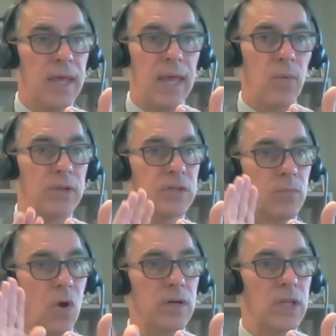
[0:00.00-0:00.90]
And what is your
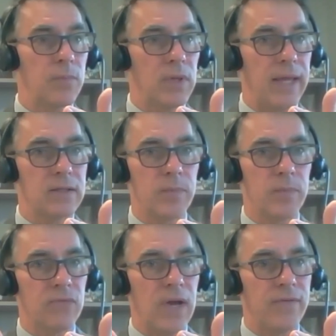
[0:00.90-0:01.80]
marketing plan? Tell me
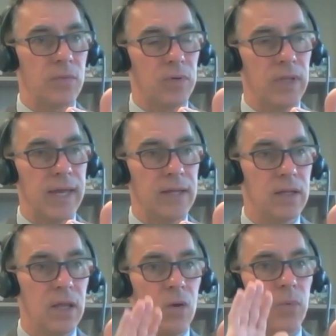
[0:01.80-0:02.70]
your 5-year plan.
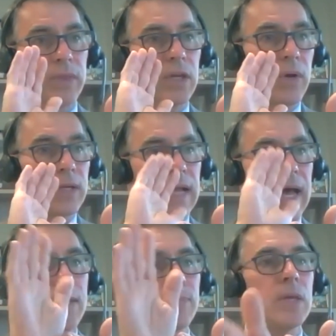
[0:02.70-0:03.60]
We then create an
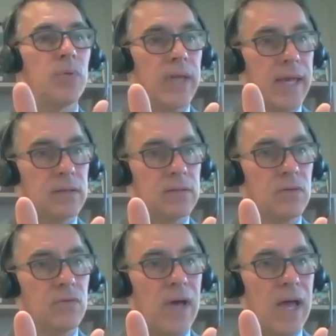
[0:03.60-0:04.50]
IP plan
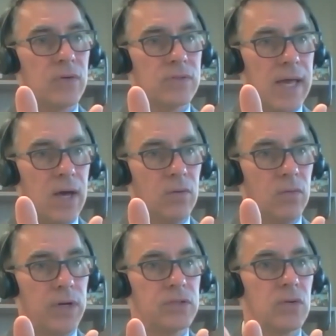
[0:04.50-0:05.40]
5 years out.
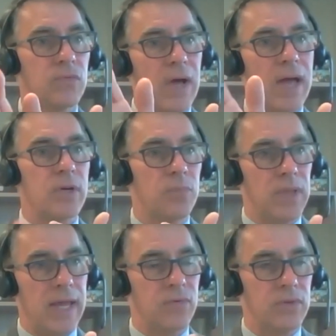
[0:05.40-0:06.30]
What is your 5-year
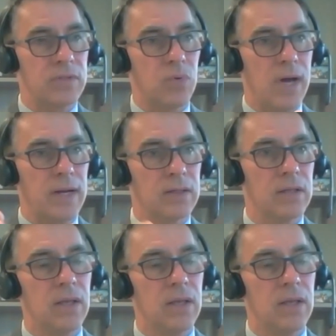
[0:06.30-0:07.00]
plan for this product?